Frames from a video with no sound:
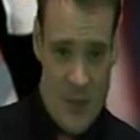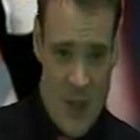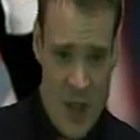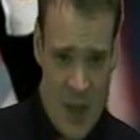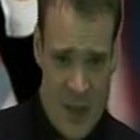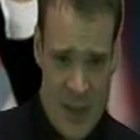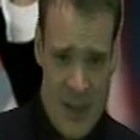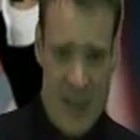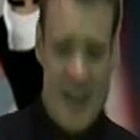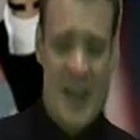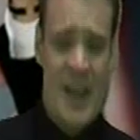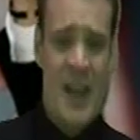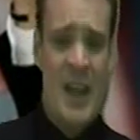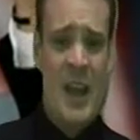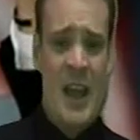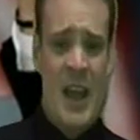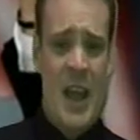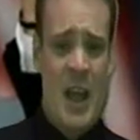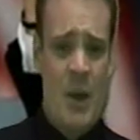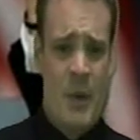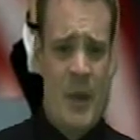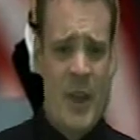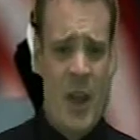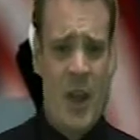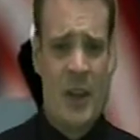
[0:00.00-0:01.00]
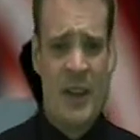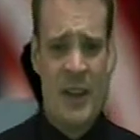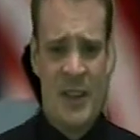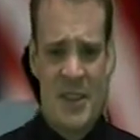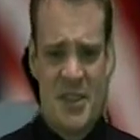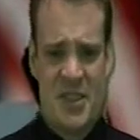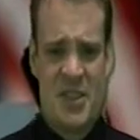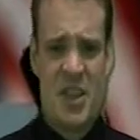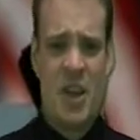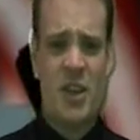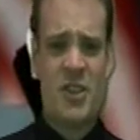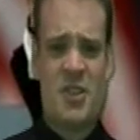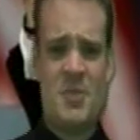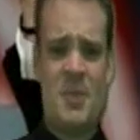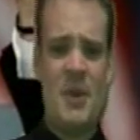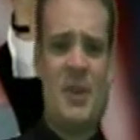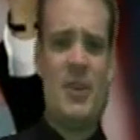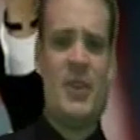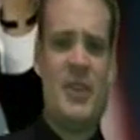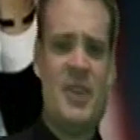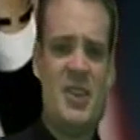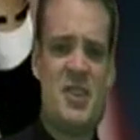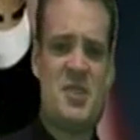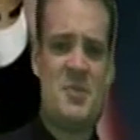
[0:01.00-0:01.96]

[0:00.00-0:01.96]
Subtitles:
Okay, here we go. Let's start just by looking